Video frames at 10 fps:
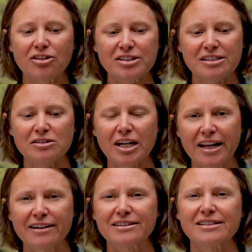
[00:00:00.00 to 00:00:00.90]
that they're still
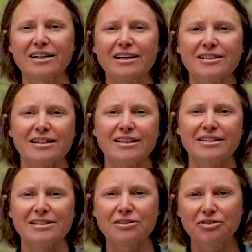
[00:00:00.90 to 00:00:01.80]
connected to us and they
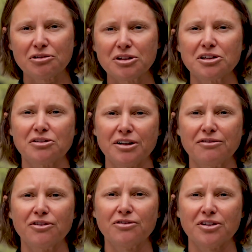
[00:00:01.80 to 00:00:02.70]
still feel really
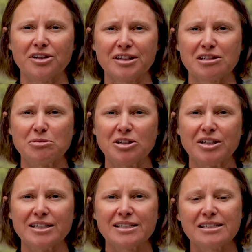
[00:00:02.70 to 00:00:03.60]
grateful for their
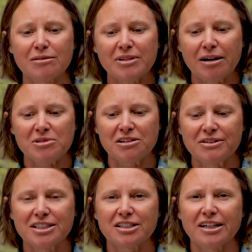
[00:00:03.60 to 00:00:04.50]
experience and sometimes they're
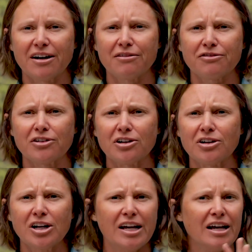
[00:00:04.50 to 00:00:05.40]
reaching out for
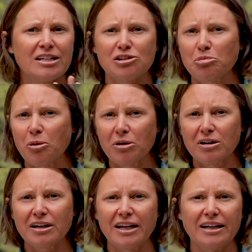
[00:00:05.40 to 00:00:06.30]

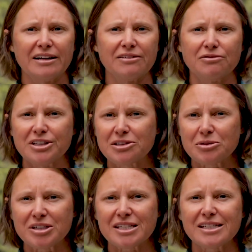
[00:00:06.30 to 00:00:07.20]
support and
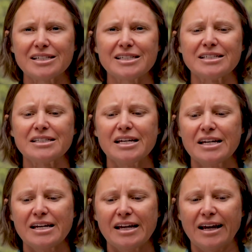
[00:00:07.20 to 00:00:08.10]
resources and
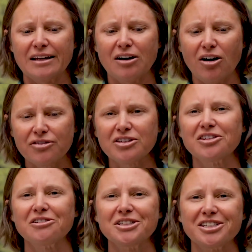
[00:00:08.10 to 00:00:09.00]
and often
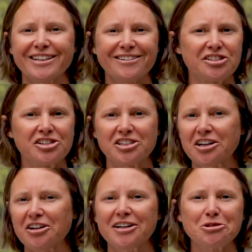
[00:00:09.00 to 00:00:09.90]
they're reaching out to
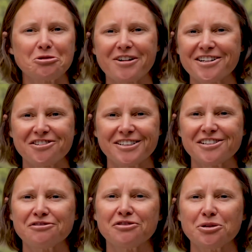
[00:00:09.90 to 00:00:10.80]
share high school
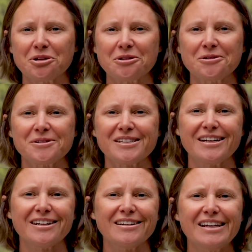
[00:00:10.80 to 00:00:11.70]
graduation photos
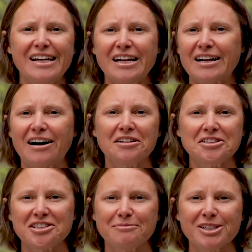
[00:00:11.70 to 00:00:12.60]
and
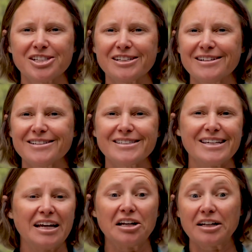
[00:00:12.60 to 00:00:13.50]
college admissions
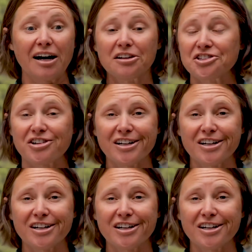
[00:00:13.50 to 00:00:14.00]
and college